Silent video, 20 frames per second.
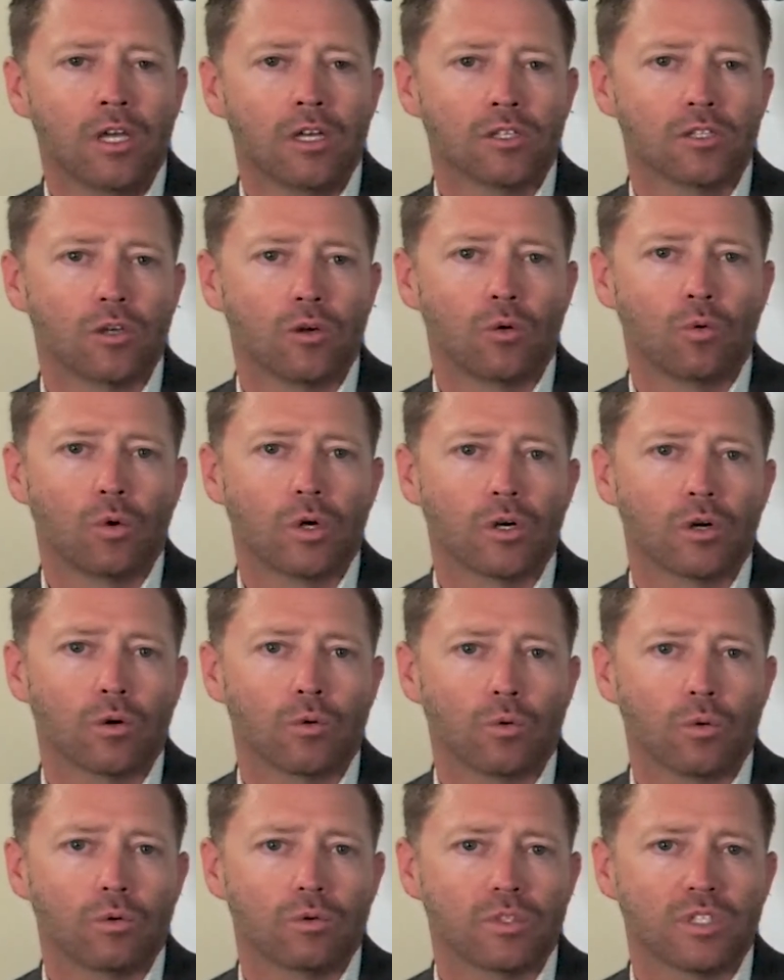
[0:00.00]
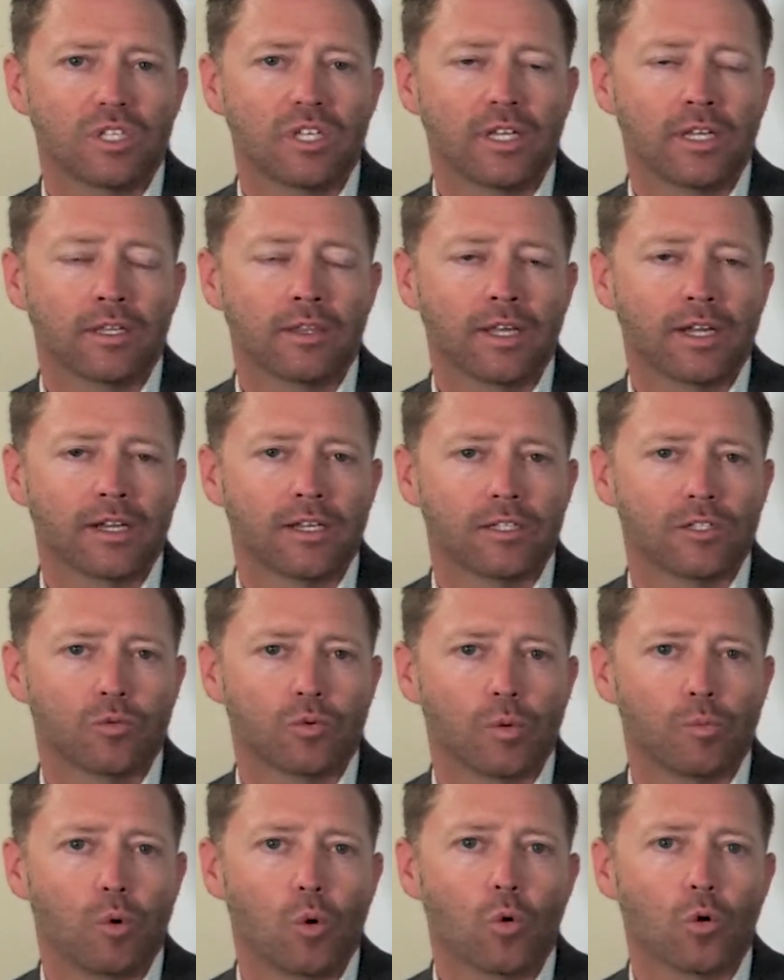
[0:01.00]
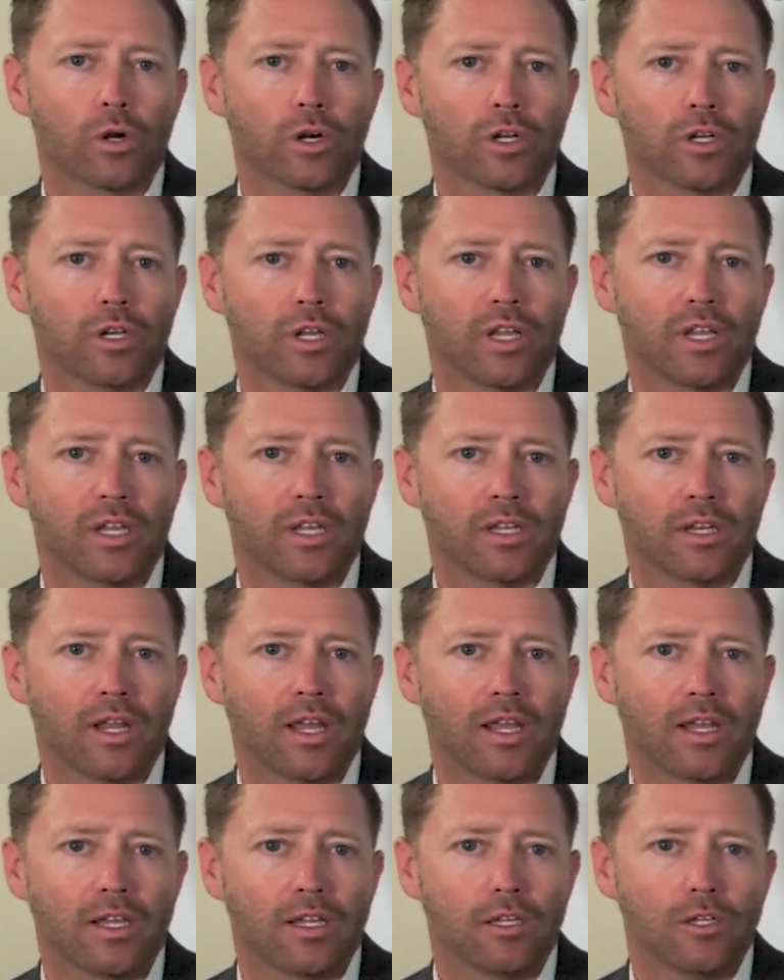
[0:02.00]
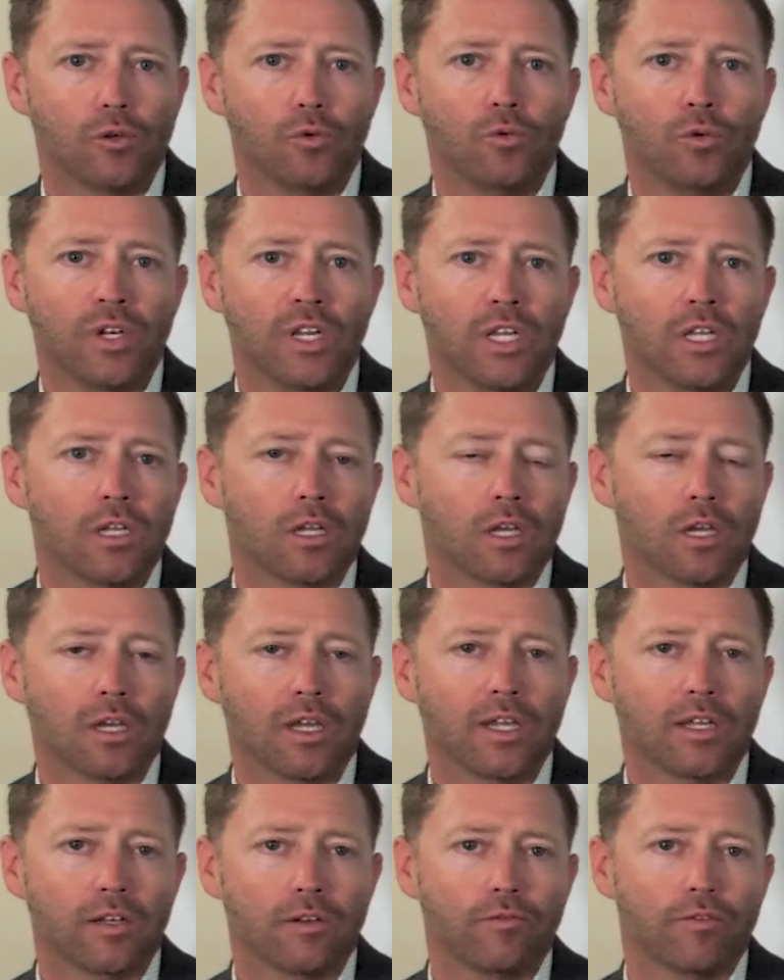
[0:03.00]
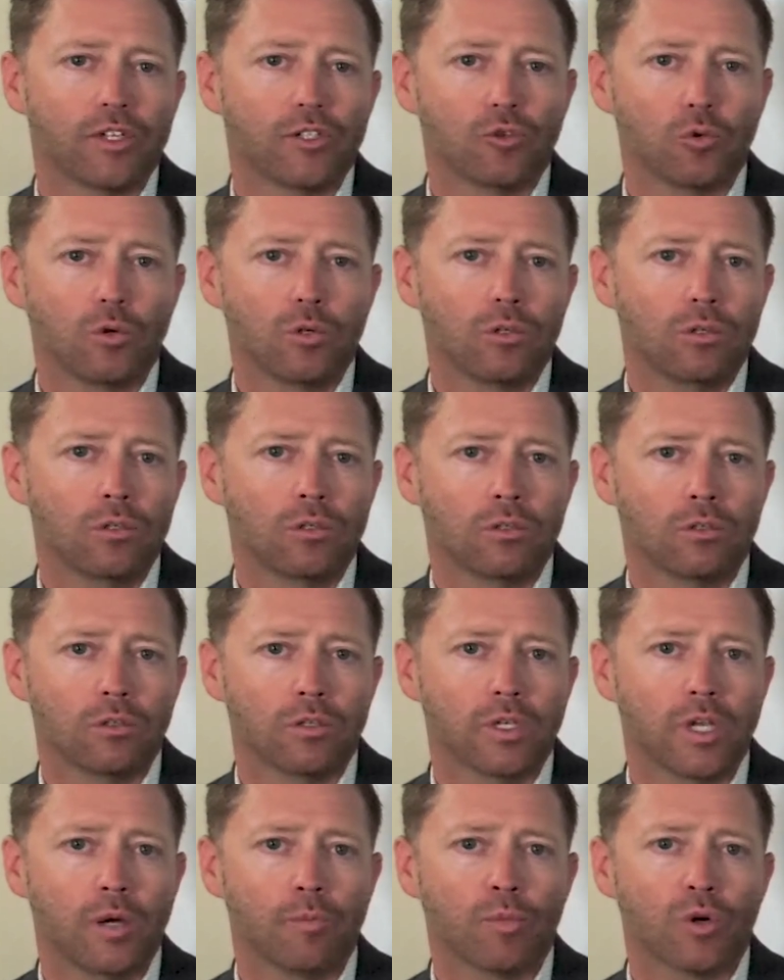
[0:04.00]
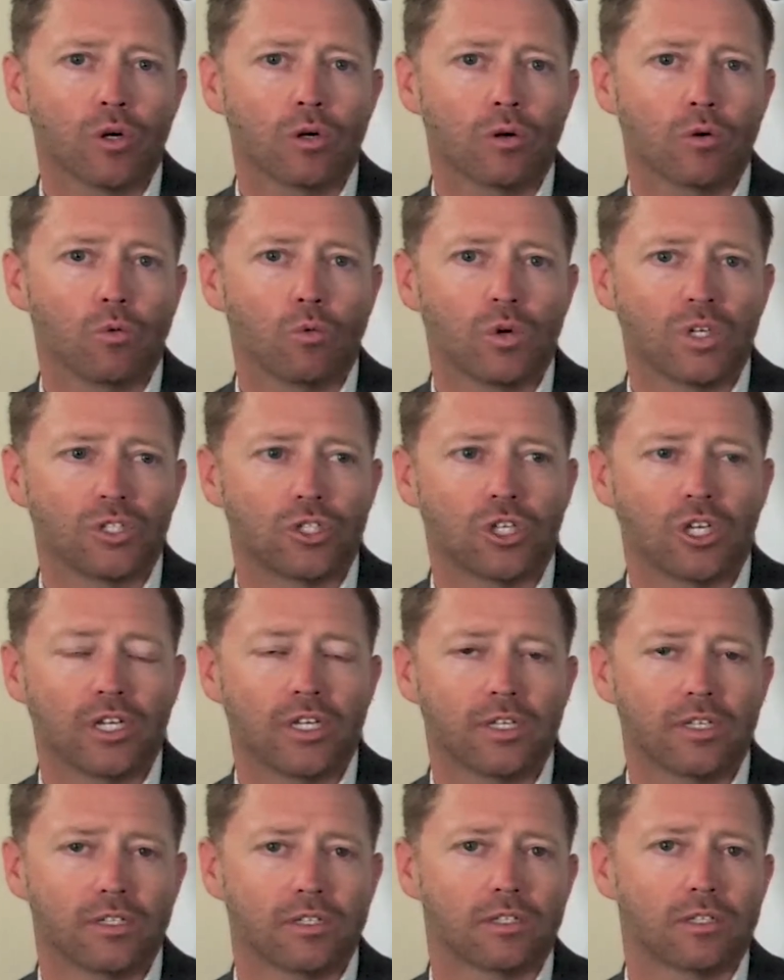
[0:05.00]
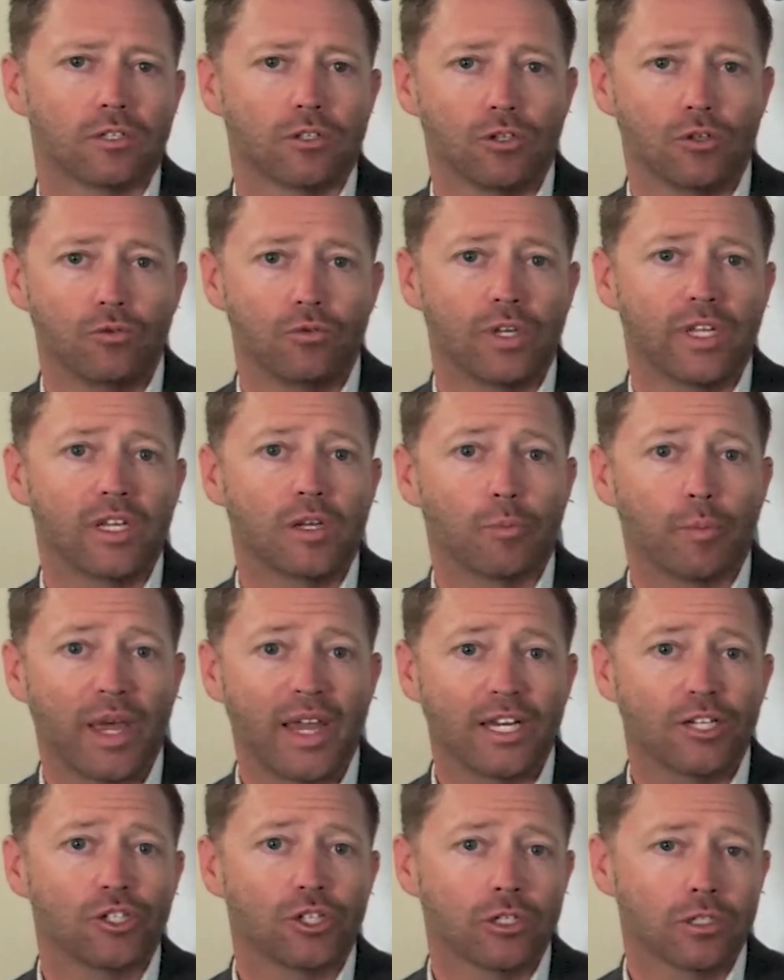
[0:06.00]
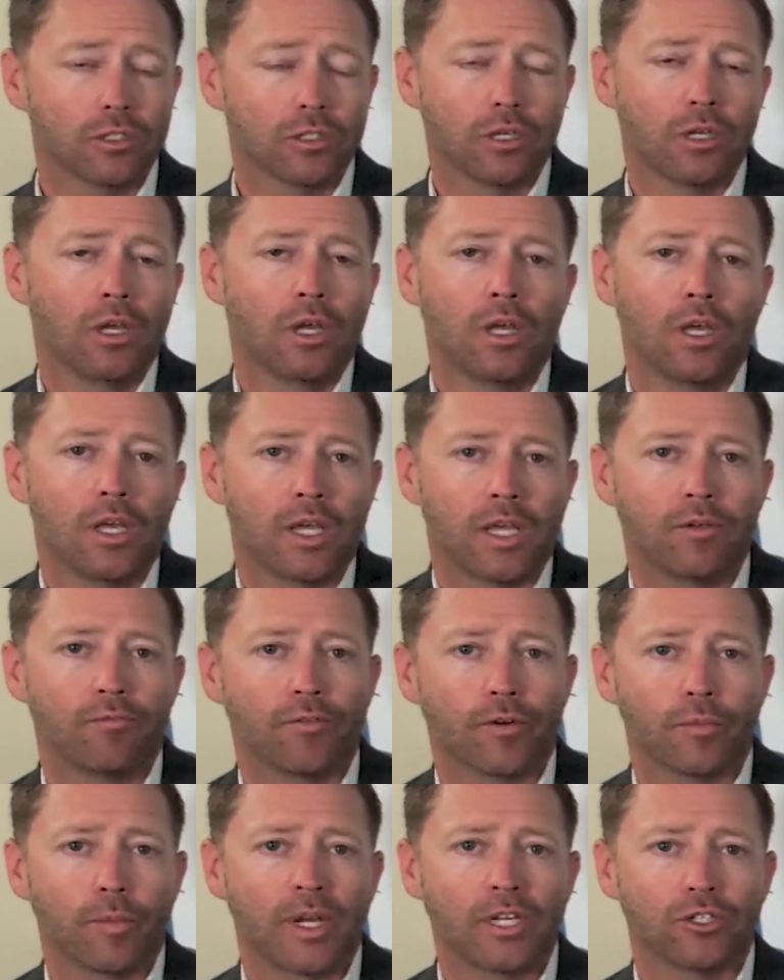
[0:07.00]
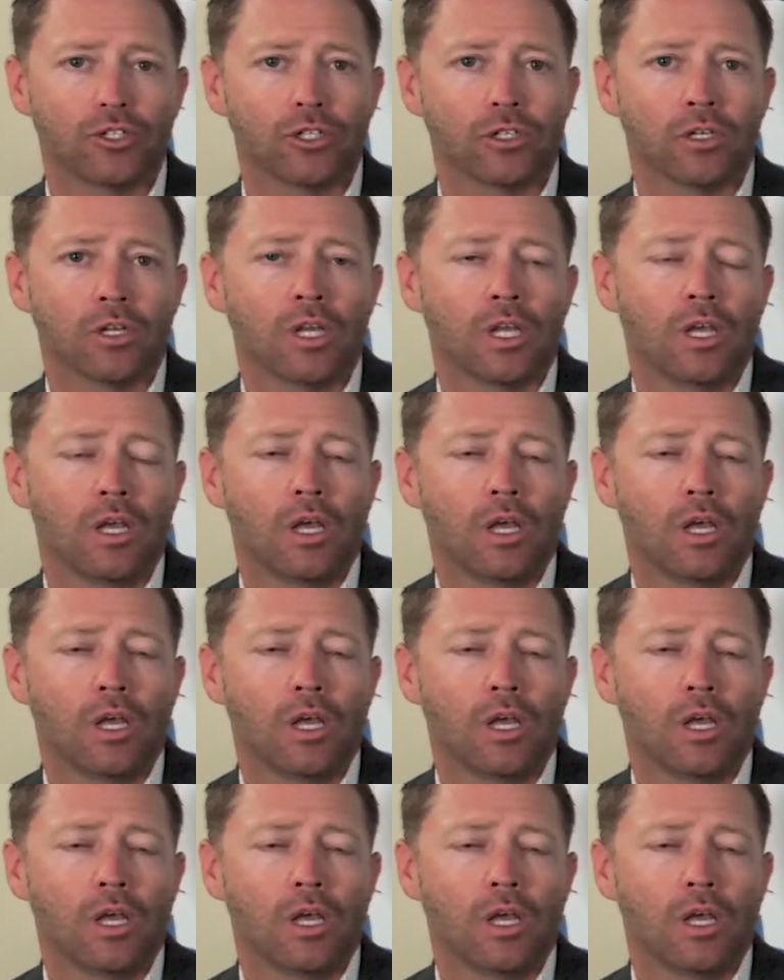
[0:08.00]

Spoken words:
So we're seeing that it's reported in a unique individual number, which is unique patient information.